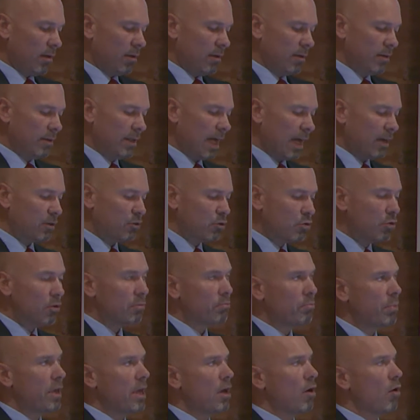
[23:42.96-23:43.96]
that
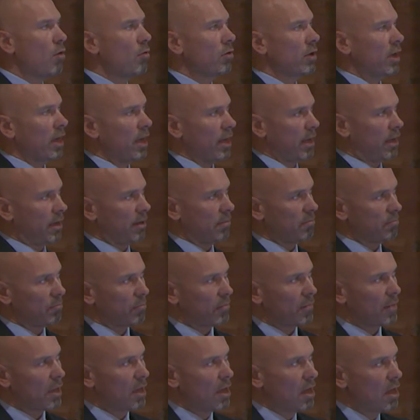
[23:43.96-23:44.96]
could be okay.
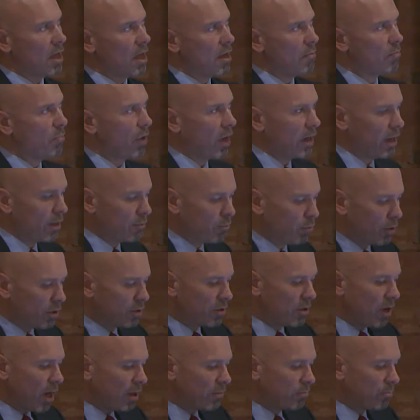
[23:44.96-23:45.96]
But it would
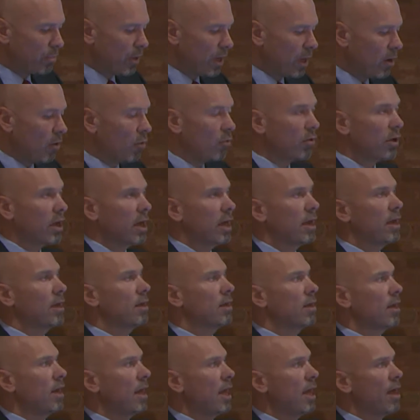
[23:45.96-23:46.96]
not be
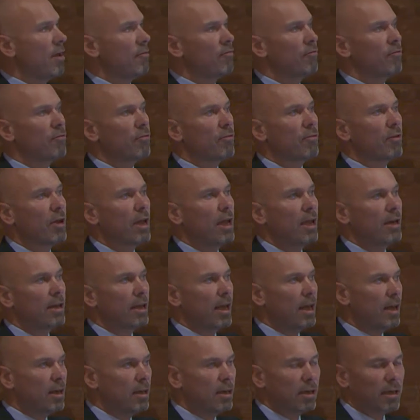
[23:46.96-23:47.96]
okay if it
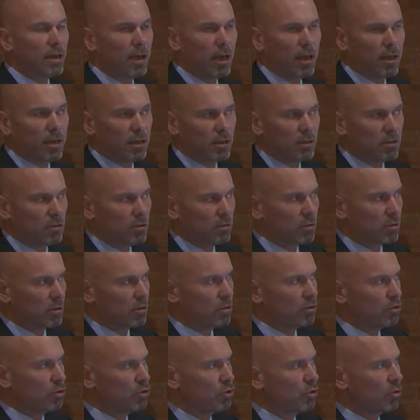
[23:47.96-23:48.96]
indicated to the
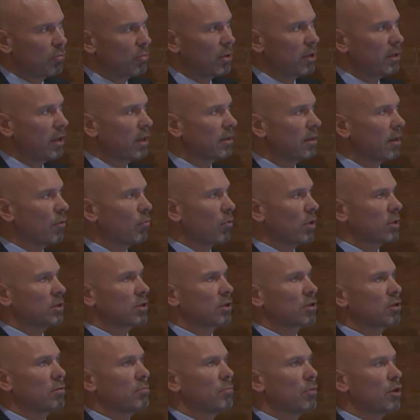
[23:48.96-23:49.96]
consumer that there was a
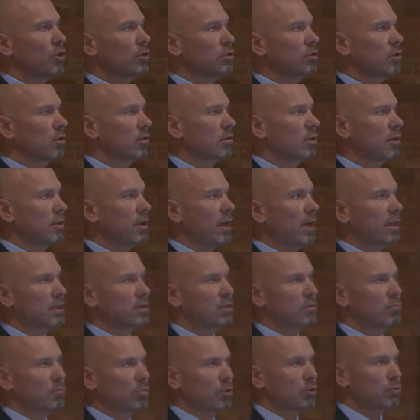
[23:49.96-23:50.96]
commercial
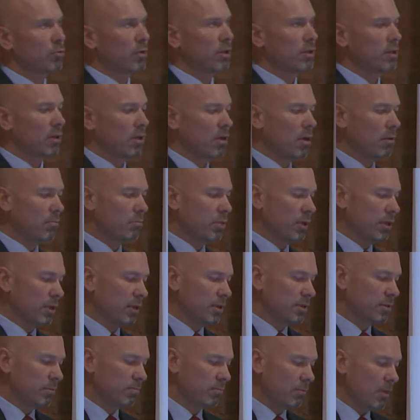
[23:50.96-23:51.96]
connection between the
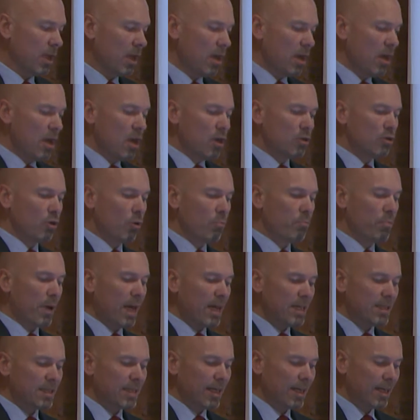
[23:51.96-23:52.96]
companies. So
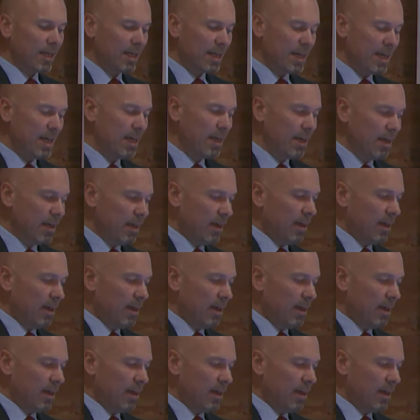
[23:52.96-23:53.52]
basically,